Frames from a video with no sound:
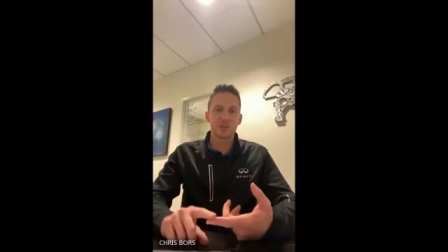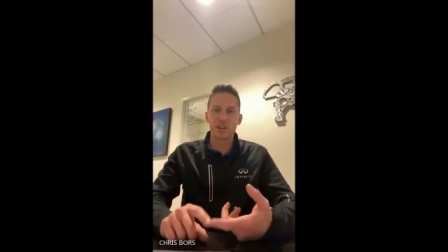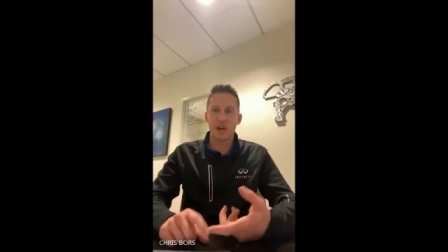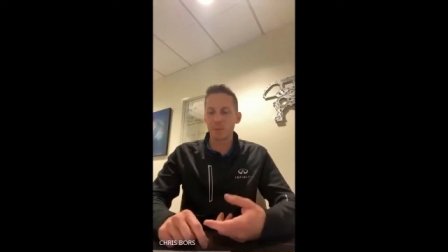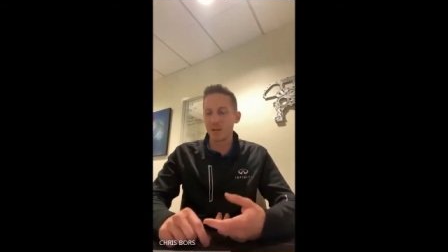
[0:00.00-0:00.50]

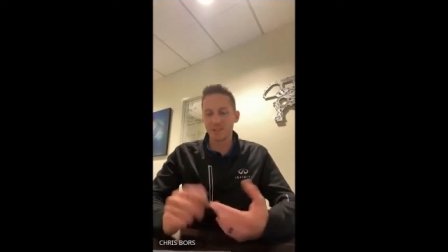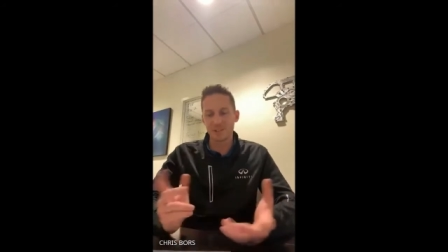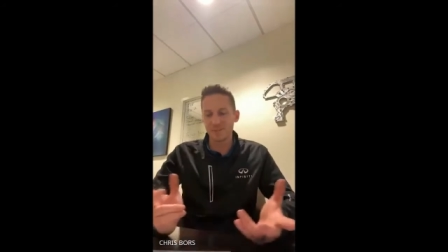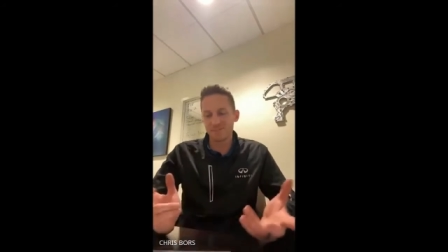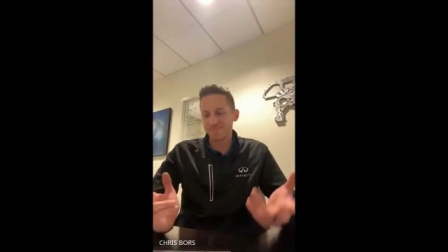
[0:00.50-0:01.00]
timelines,
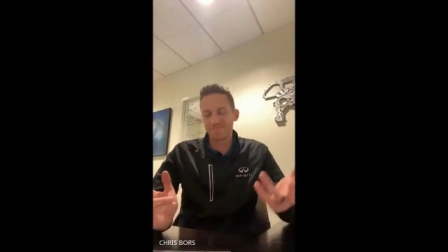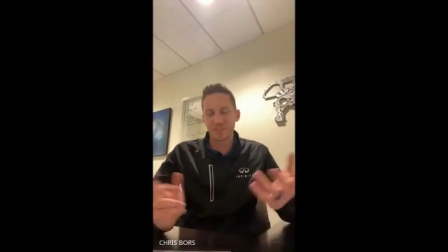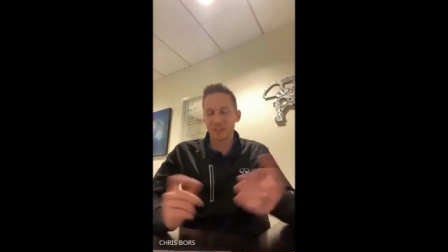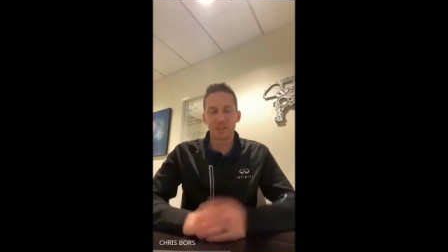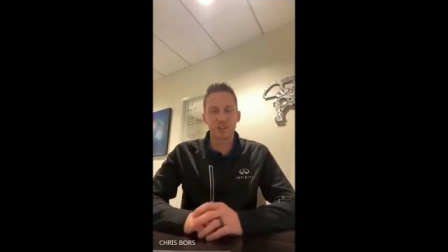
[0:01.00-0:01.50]

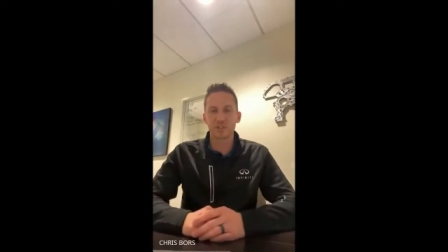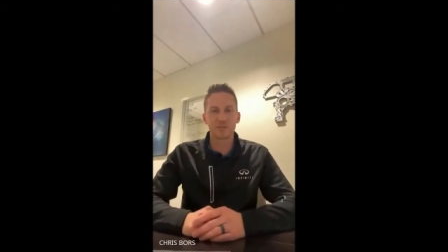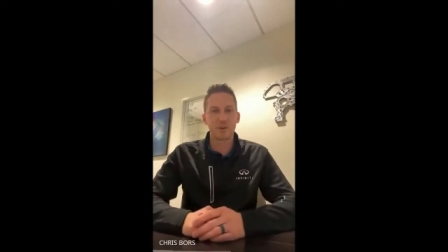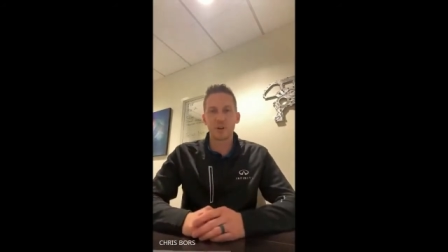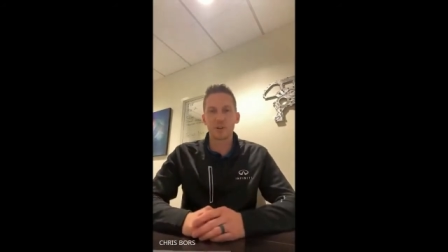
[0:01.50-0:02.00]
everything else will
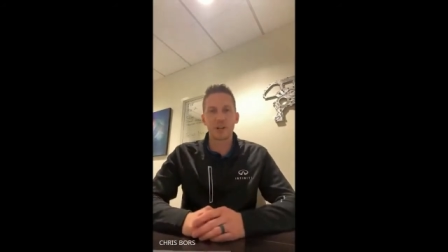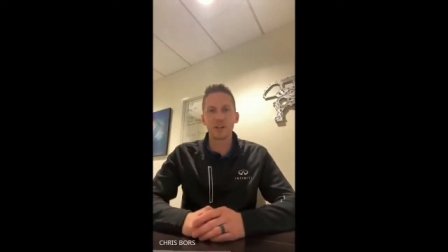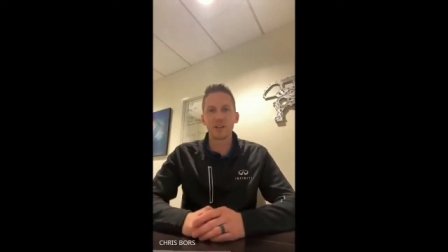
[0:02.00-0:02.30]
fall in line.